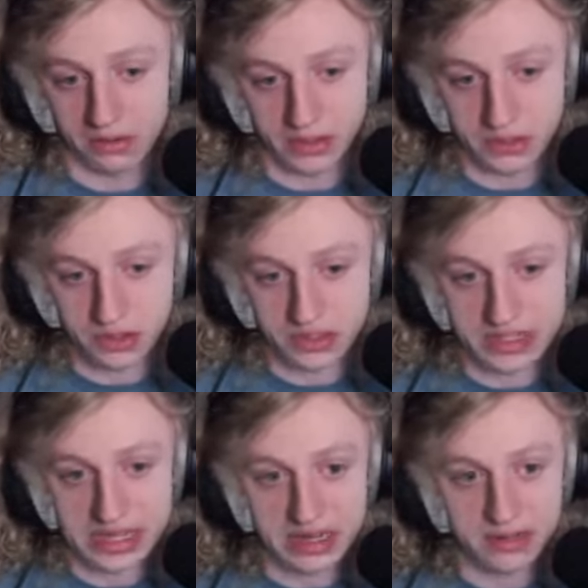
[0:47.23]
You just
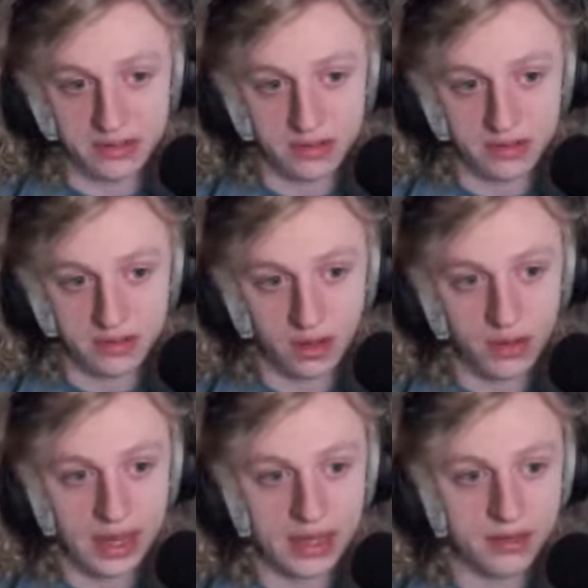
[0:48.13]
did.
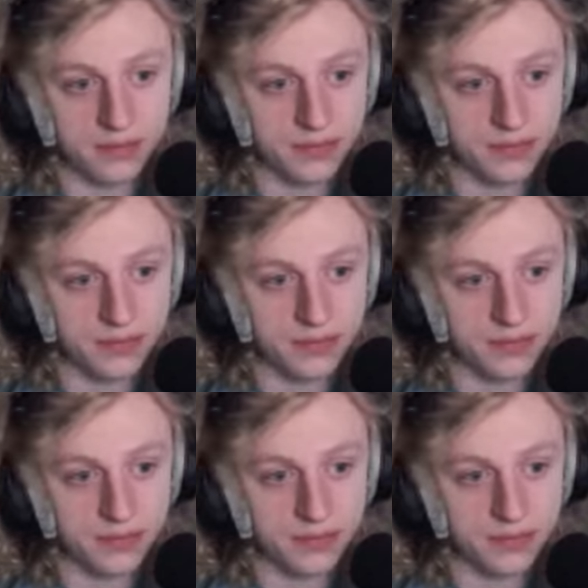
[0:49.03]
Okay.